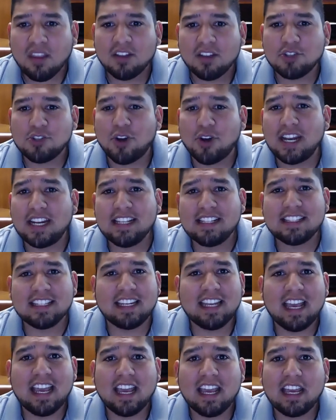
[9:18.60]
training
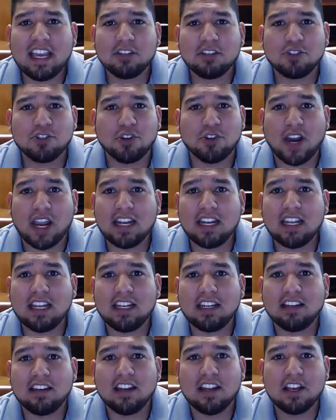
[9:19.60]
today,
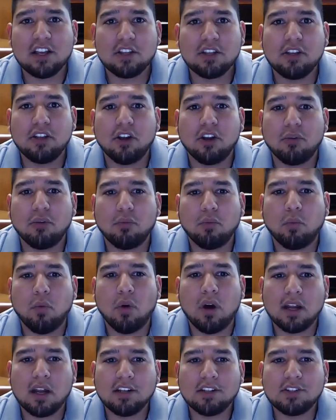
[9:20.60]
training,
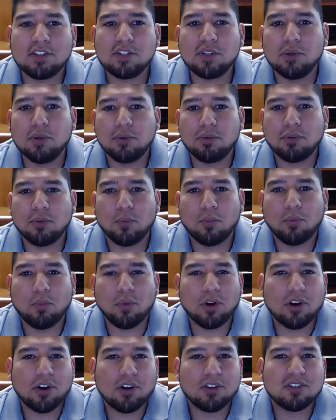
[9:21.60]
1 to 2
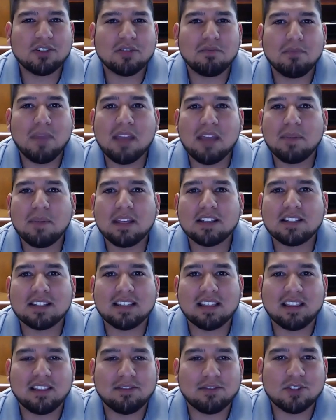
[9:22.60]
words, maybe a
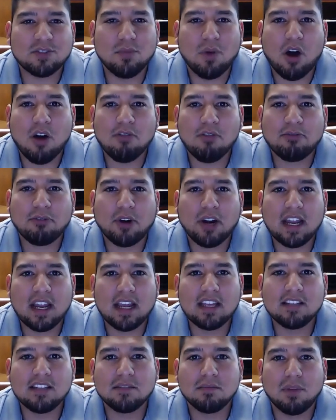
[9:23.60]
small
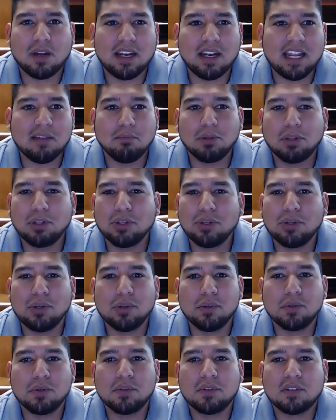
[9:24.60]
phrase, Monday
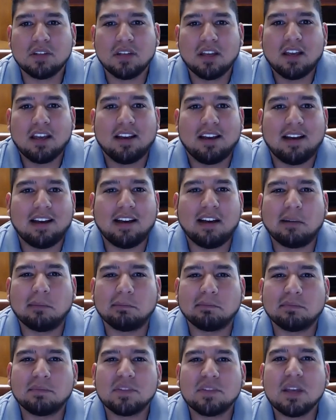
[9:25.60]
blues,
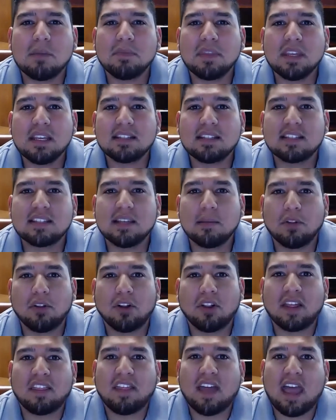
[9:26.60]
something
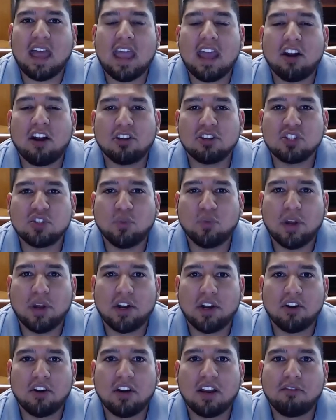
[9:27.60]
similar like that. And on
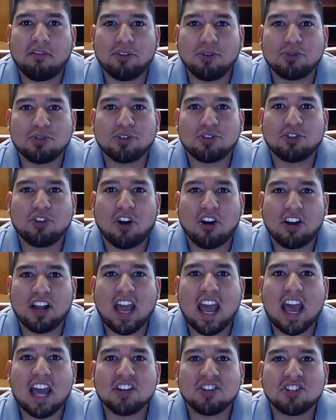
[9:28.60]
Twitter, if you start
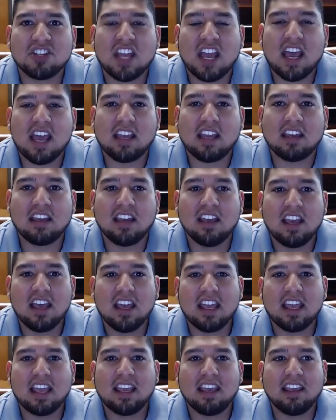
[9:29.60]
a hashtag,
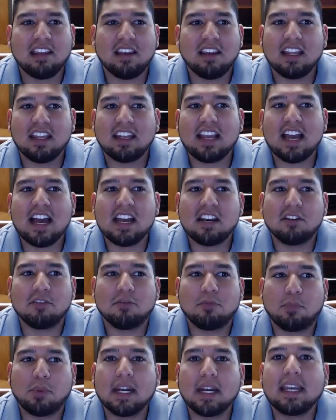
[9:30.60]
it kind
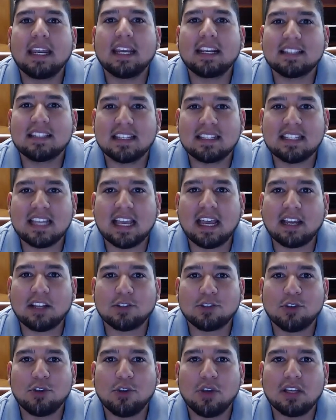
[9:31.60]
of predicts the text.
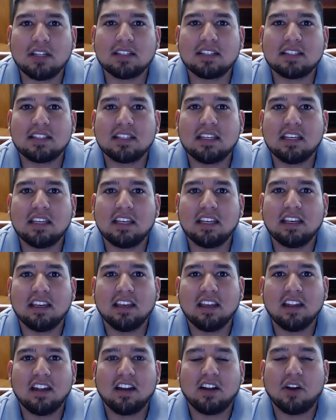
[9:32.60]
So you can see,
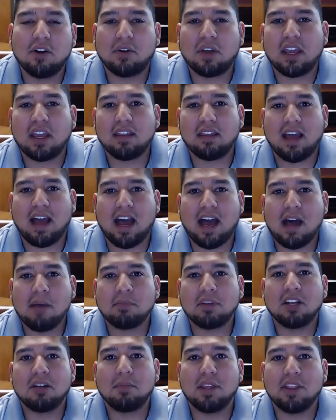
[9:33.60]
okay, I'm
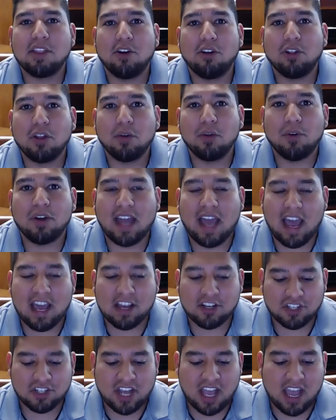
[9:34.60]
going to be the only one
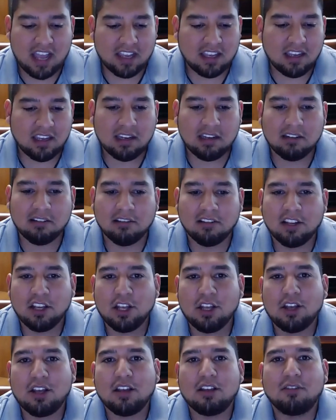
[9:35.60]
hashtagging
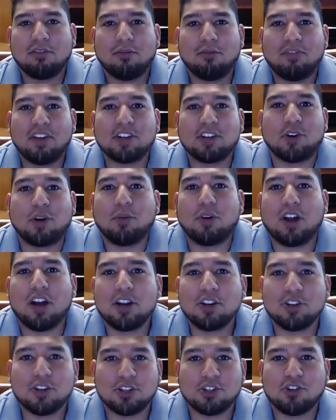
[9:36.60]

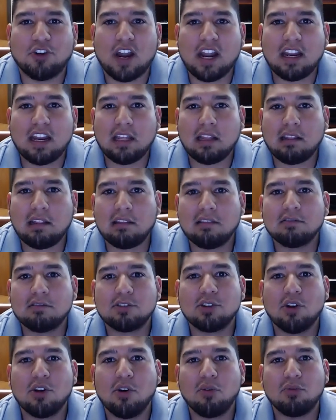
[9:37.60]
Victory100 training.
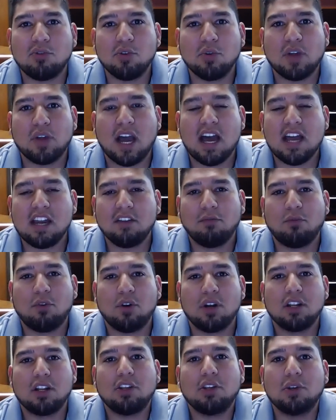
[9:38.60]
So you kind of
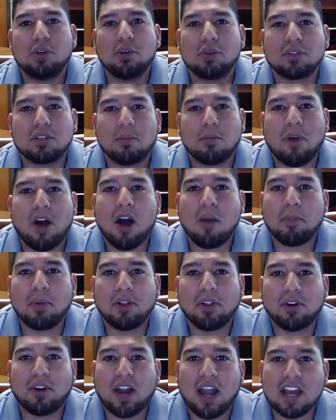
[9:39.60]
want to use a
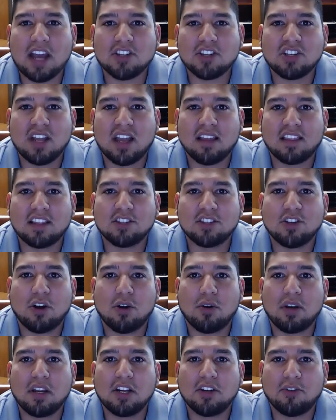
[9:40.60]
popular hashtag that's
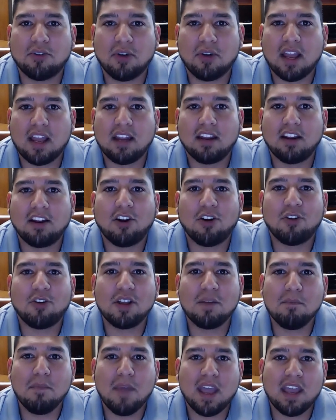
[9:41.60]
already created,
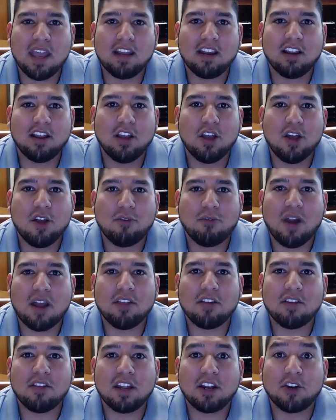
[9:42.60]
already made,
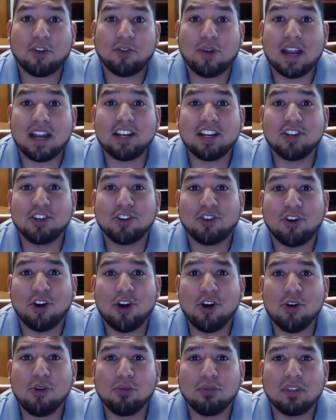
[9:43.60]
rather than creating your
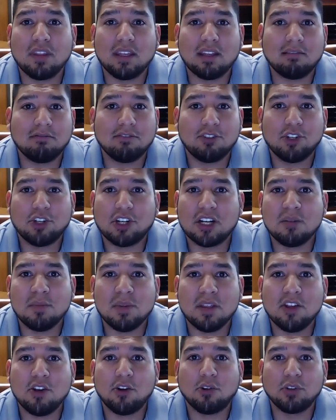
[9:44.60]
own that you're going to be
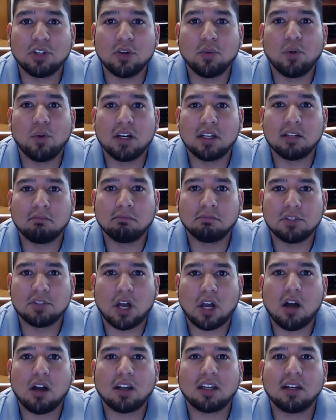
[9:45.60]
the only one
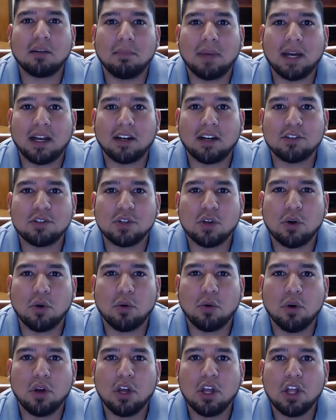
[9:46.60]
talking about it.
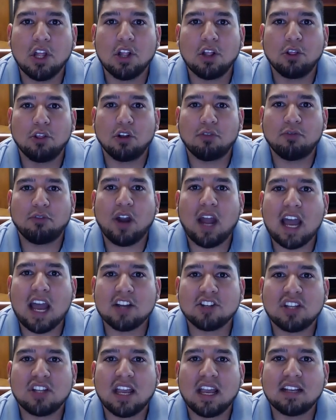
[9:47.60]
So look for
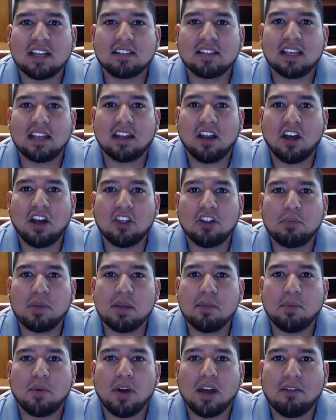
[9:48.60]
hashtags that other
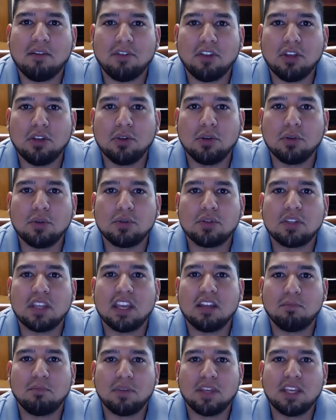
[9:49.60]
people have used
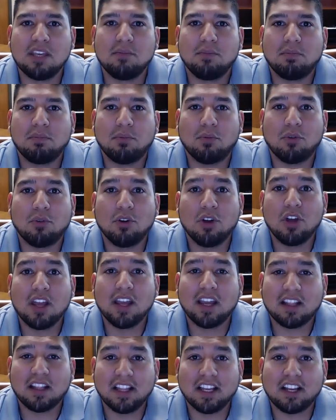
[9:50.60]
and people
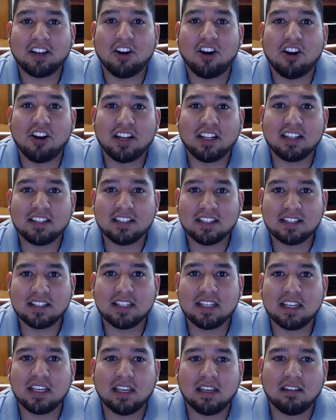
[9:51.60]
click on and
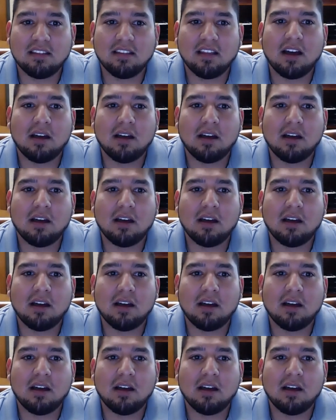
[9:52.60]
see.